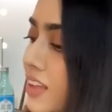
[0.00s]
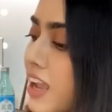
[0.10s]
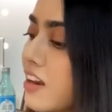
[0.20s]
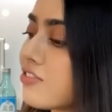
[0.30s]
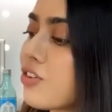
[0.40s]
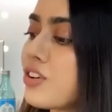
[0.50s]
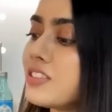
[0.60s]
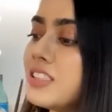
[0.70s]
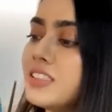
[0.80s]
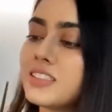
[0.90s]
And of course,
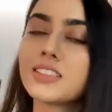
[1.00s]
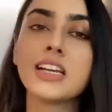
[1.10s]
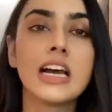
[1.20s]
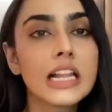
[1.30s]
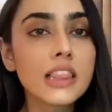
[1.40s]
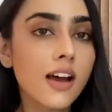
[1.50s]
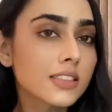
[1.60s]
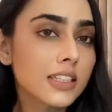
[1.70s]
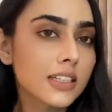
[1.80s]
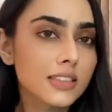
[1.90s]
these
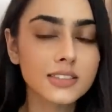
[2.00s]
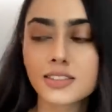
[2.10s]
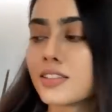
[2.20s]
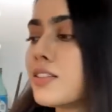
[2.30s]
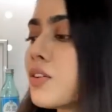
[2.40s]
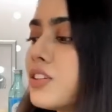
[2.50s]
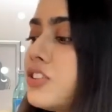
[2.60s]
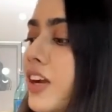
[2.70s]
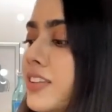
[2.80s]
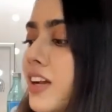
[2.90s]
lattes. I'm going to
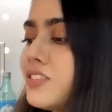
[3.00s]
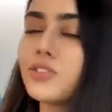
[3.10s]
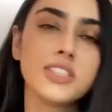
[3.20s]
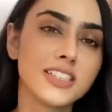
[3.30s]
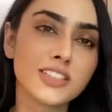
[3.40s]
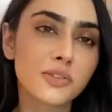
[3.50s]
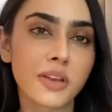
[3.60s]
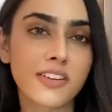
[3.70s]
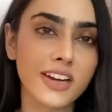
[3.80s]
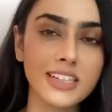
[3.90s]
try that. So easy to make, right?